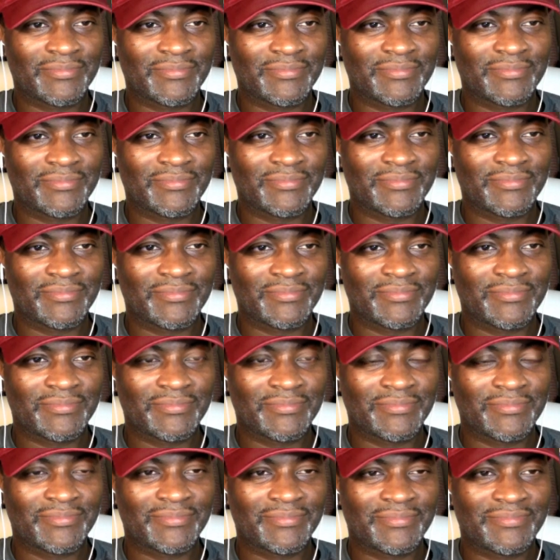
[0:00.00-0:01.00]

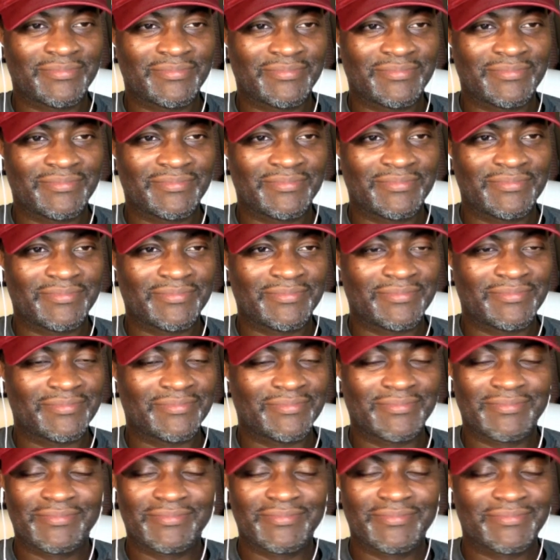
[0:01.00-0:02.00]

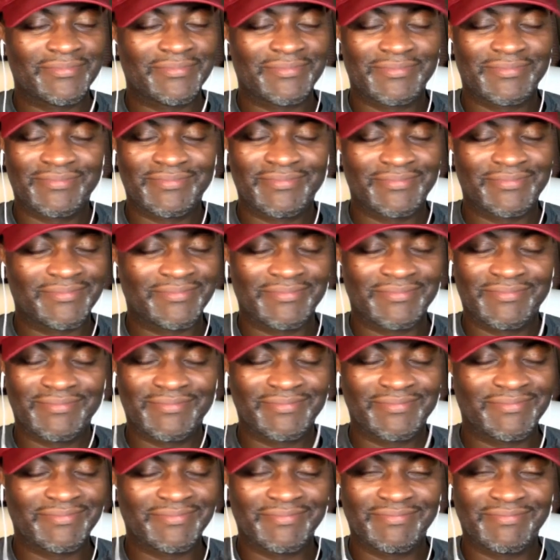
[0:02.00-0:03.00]

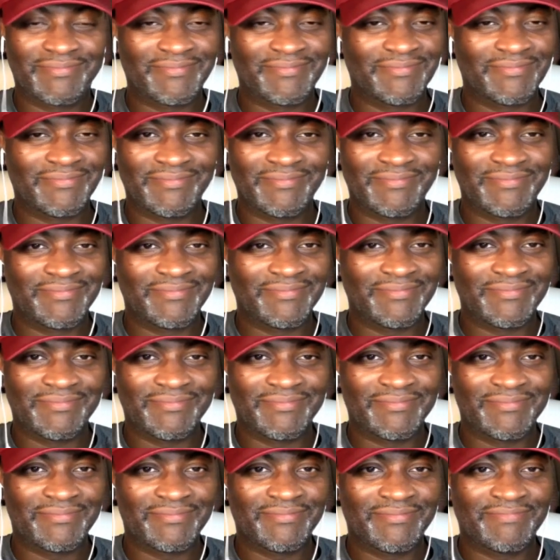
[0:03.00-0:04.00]

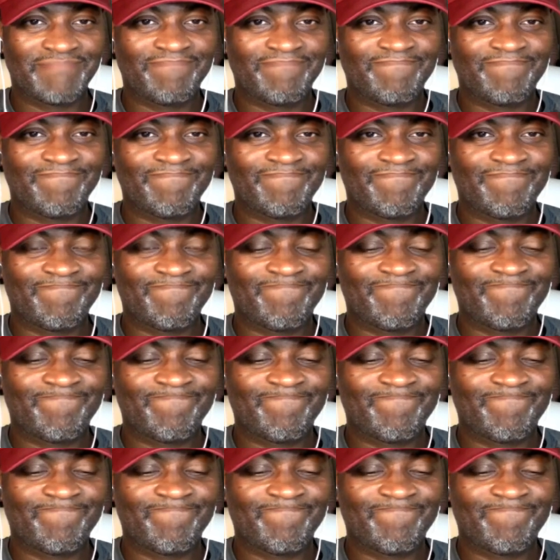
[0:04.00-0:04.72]
No words are spoken by the person on screen.